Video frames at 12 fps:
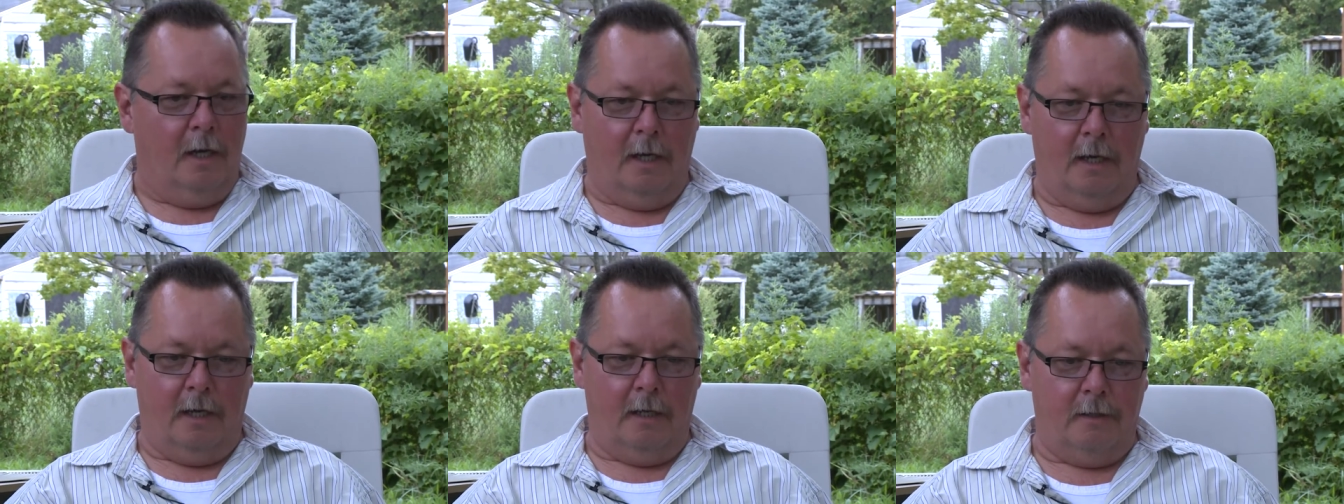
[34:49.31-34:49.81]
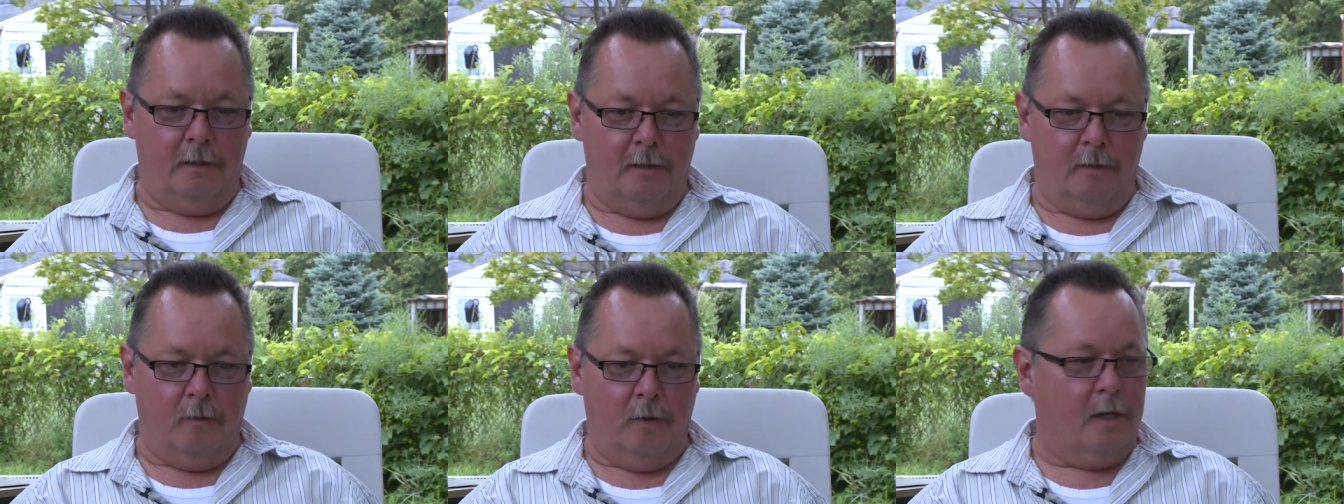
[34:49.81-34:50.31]
And, and
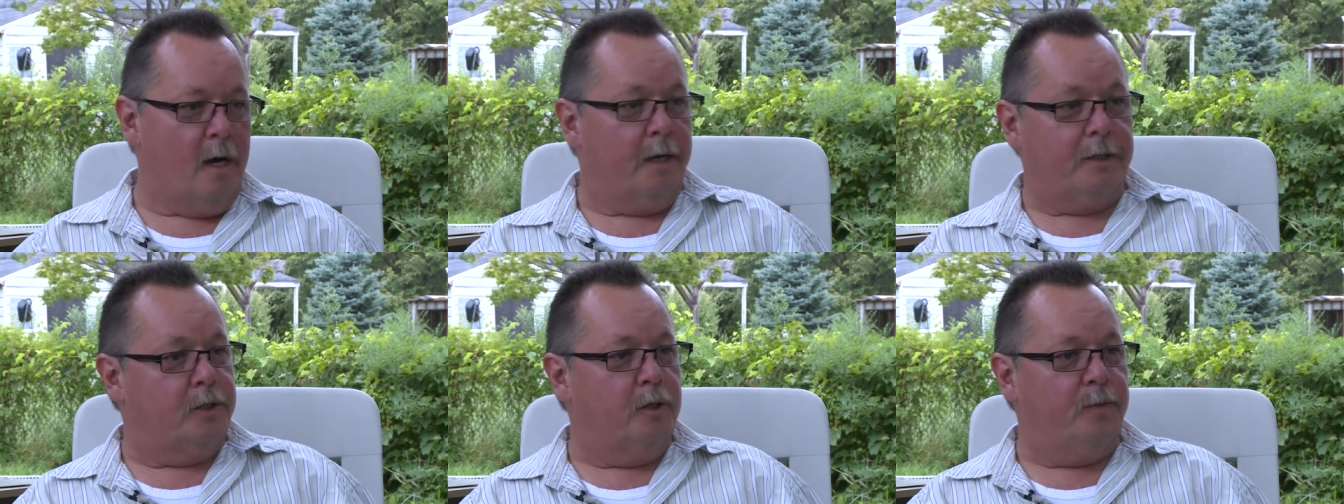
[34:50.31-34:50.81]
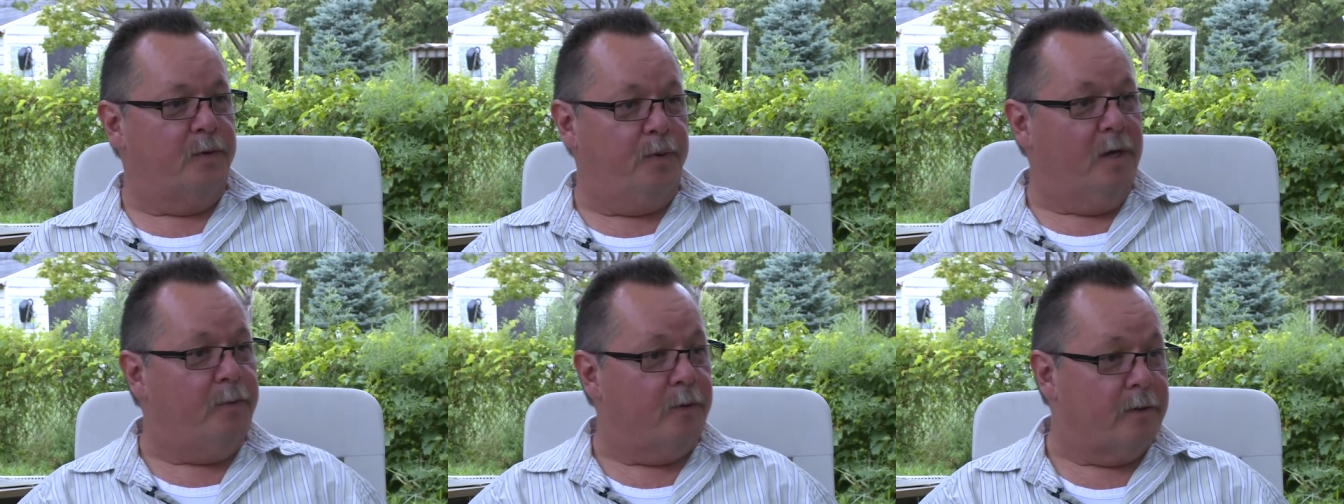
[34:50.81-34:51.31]
we're not a stupid
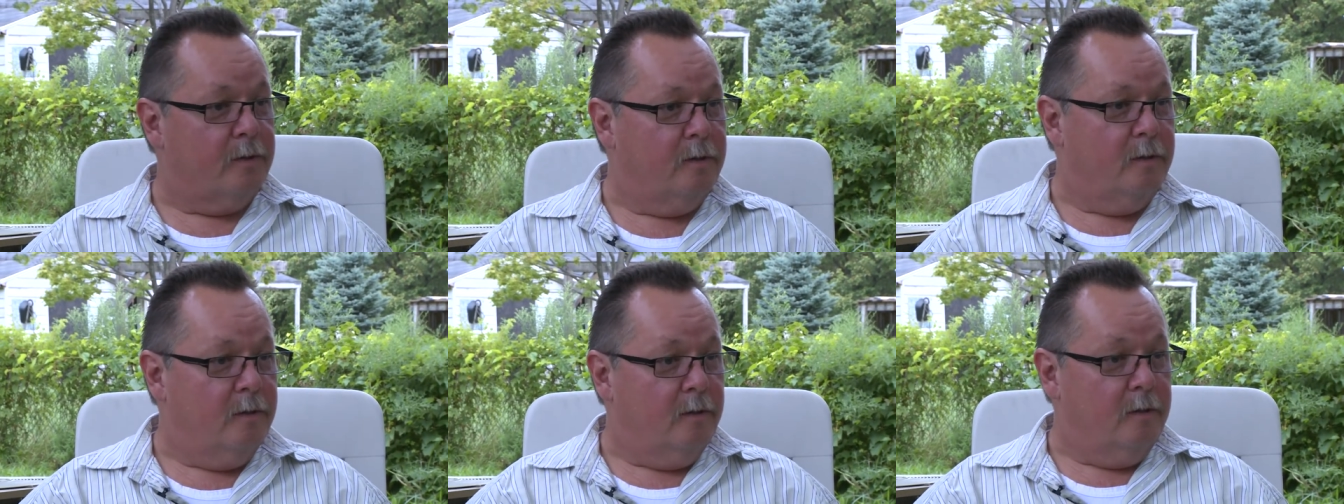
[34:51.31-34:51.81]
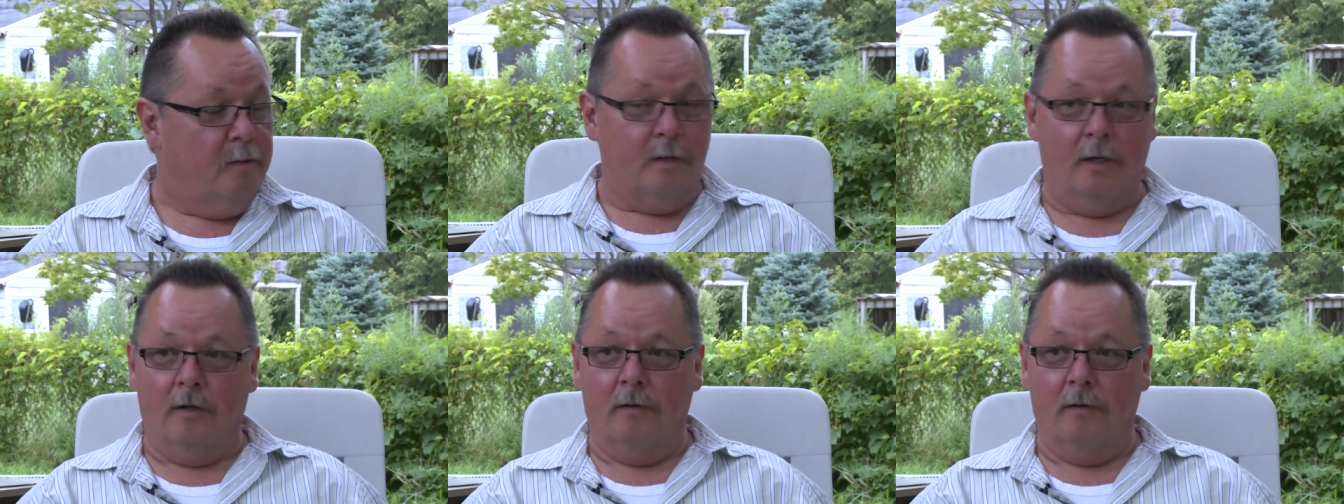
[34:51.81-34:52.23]
people. You know?